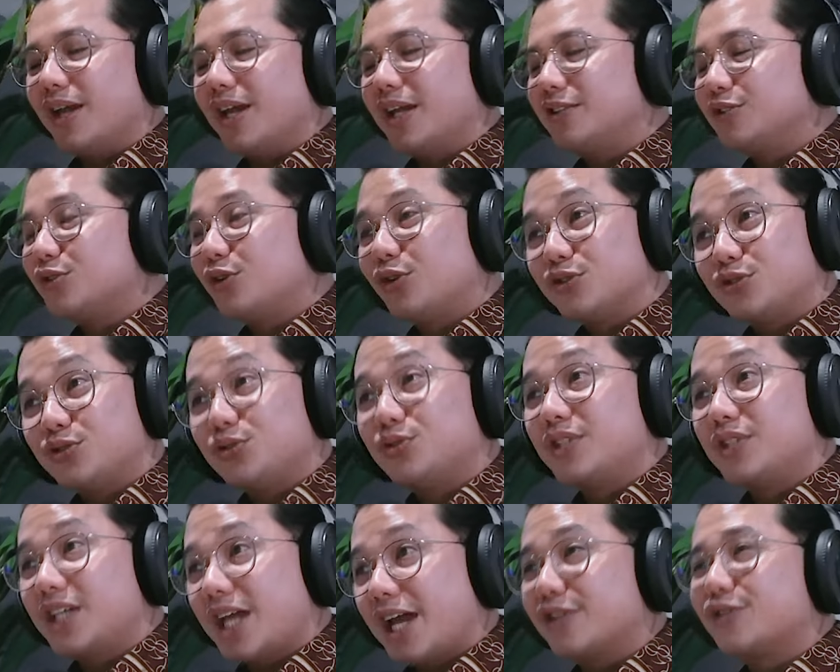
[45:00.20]
and talk to
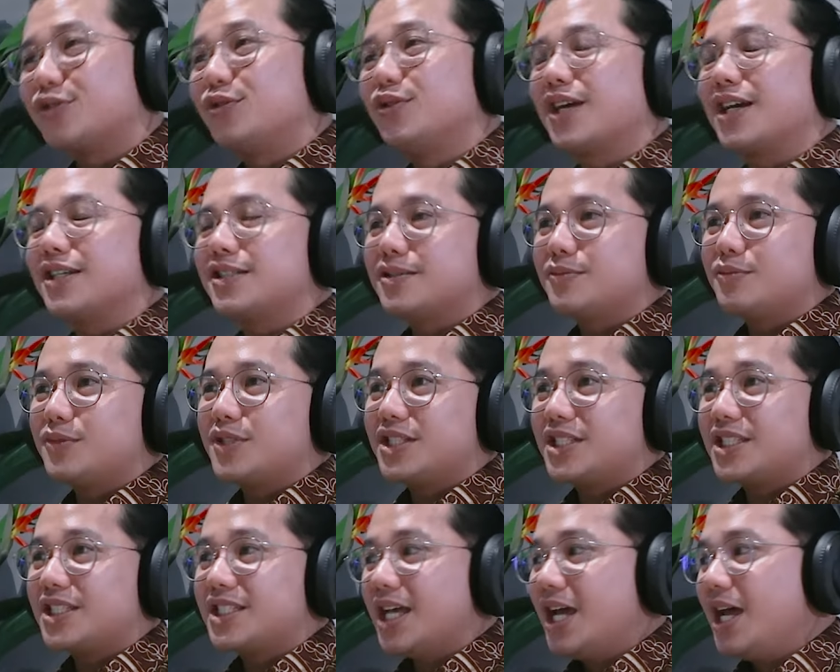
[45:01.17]
the actual
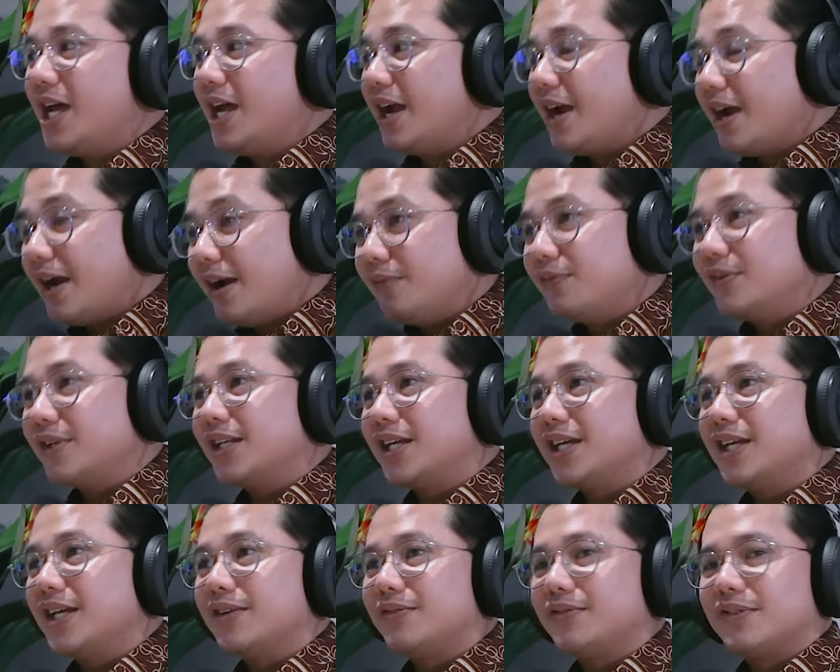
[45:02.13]
customers every
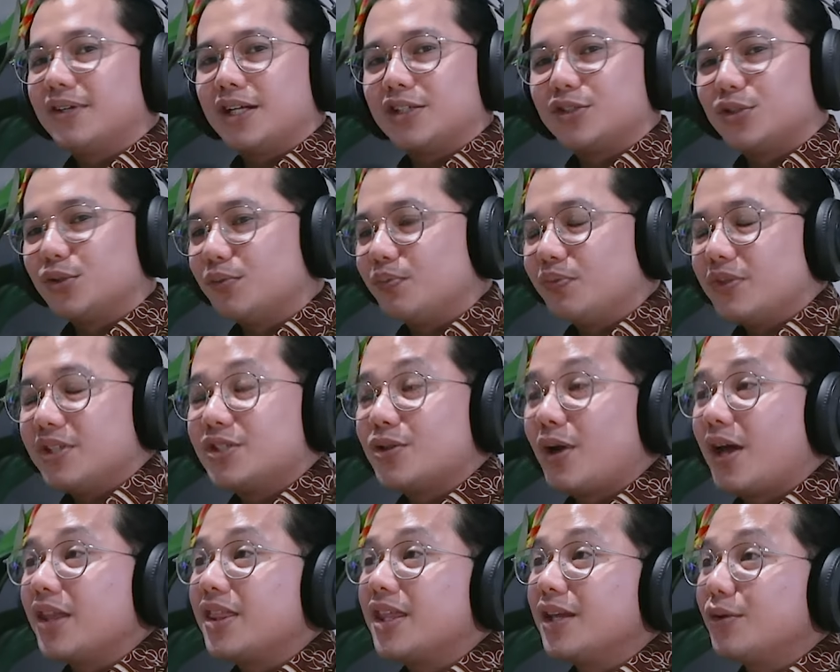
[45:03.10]
day, every night. So
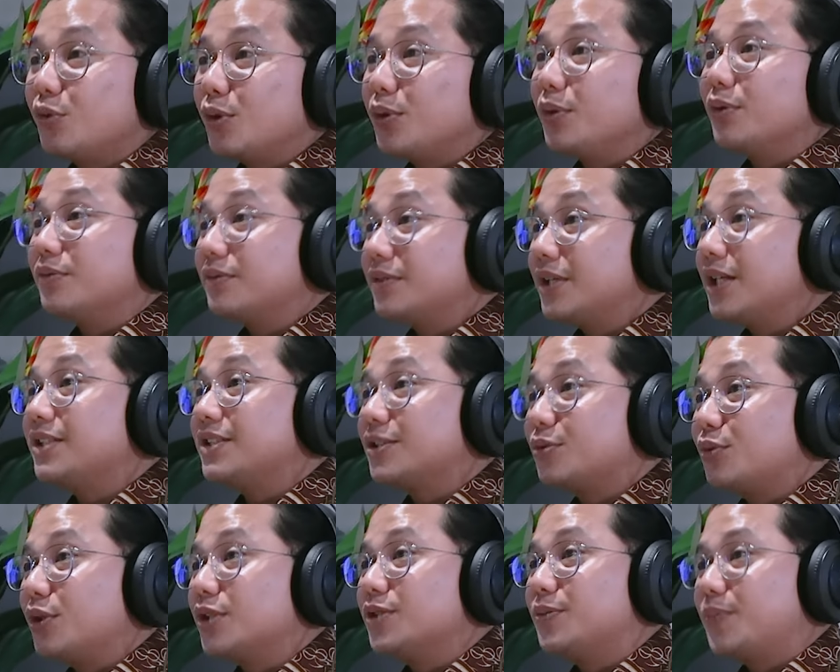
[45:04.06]
I think
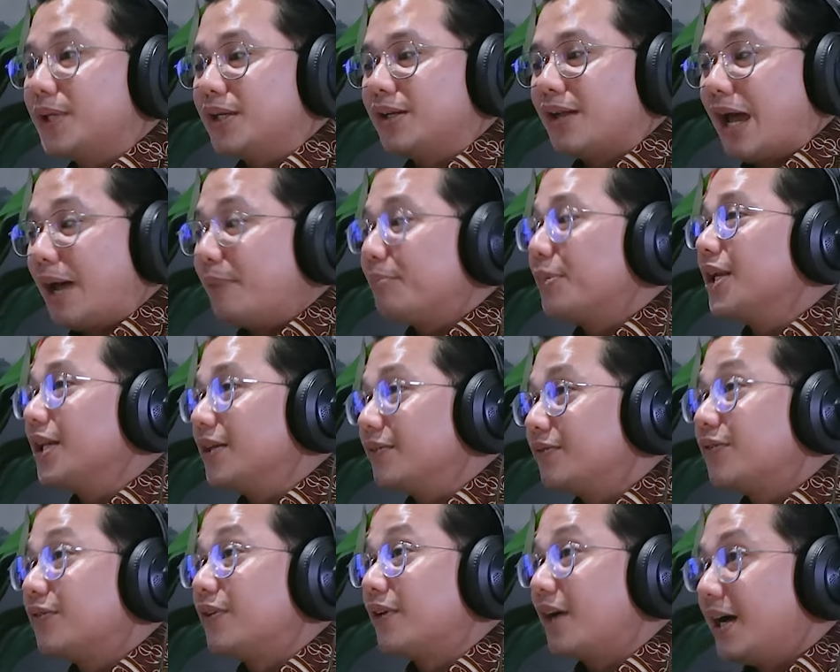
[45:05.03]
that's what's been
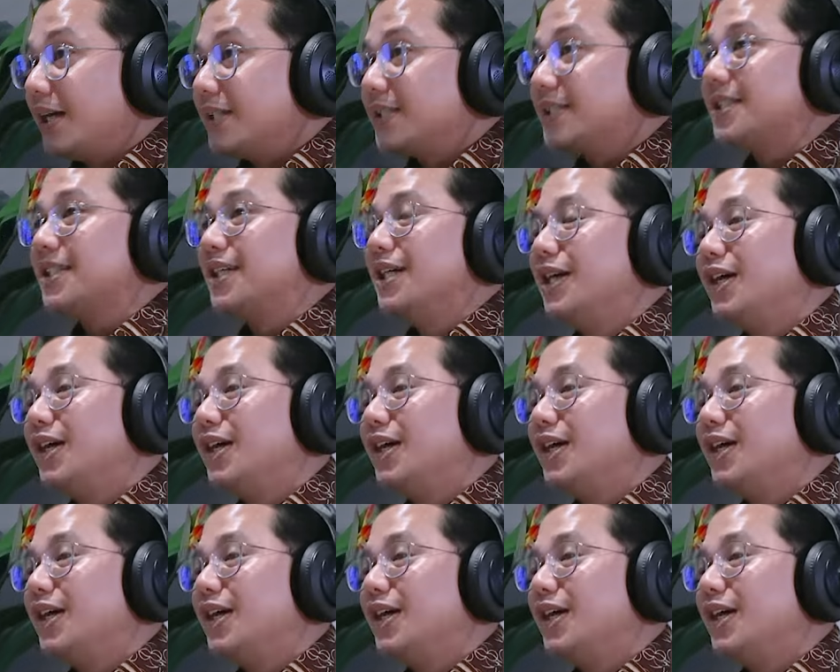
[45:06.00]
happening for us